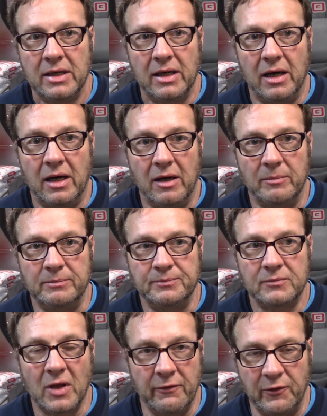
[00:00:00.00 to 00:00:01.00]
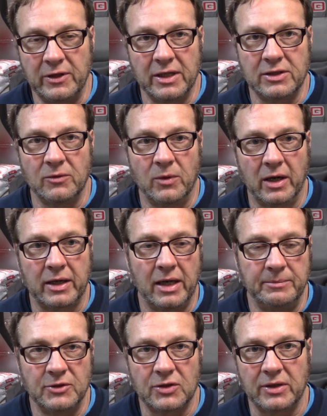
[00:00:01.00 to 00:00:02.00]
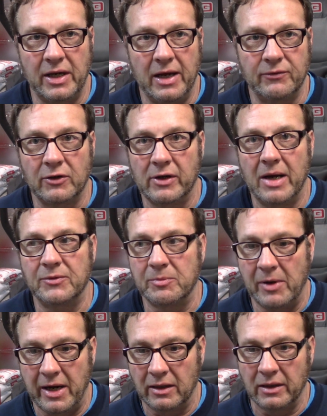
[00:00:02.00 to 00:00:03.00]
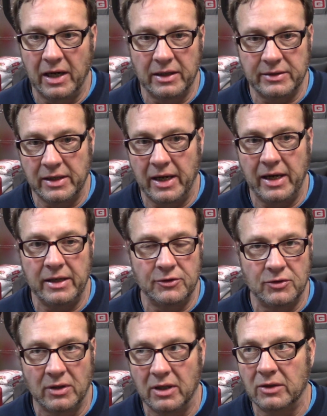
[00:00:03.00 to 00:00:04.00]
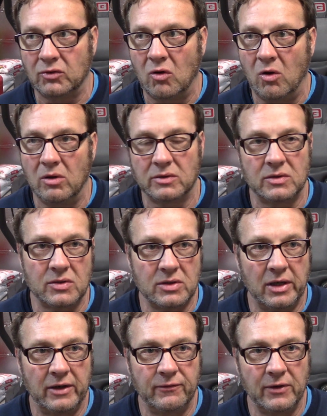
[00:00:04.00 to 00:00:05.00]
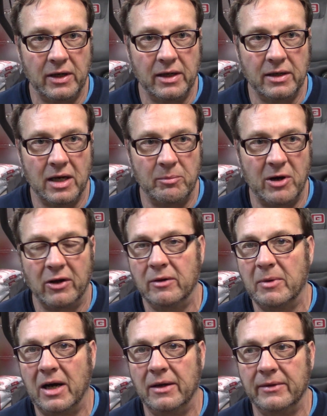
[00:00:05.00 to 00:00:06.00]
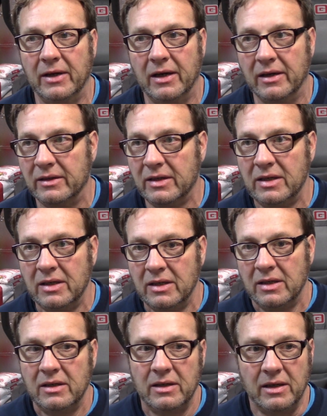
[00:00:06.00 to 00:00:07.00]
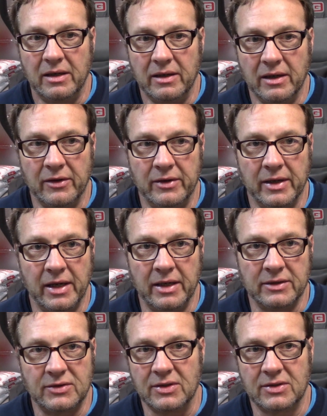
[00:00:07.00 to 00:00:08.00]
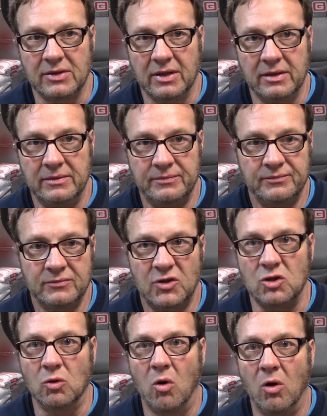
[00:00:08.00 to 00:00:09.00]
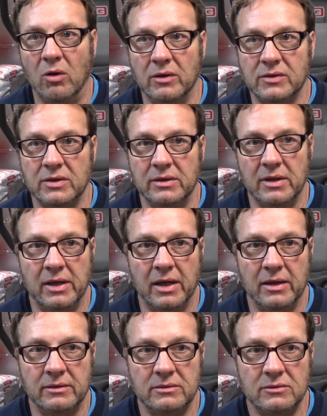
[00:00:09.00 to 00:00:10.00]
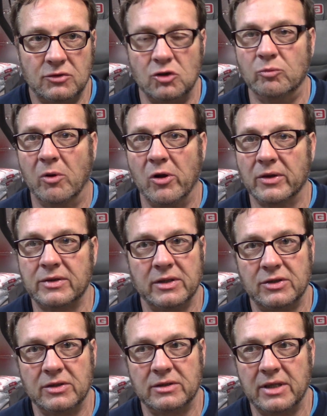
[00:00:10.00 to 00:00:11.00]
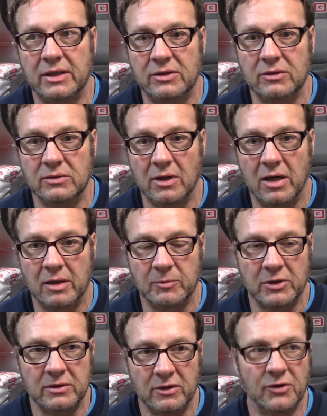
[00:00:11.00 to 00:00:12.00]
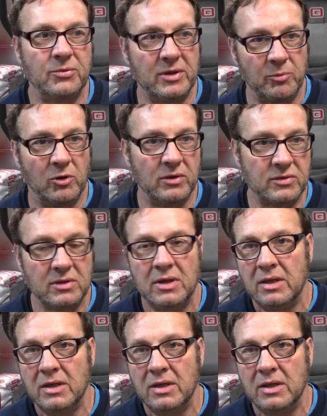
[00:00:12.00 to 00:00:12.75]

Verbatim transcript: um, if it doesn't work, I'm just going to have to grab some angle iron tonight and drill out the holes and stuff, and uh, modern bond. and Uh, uh, another day. It's just uh, two holes and uh, two bolts, and it shouldn't take too long, but for three bolts.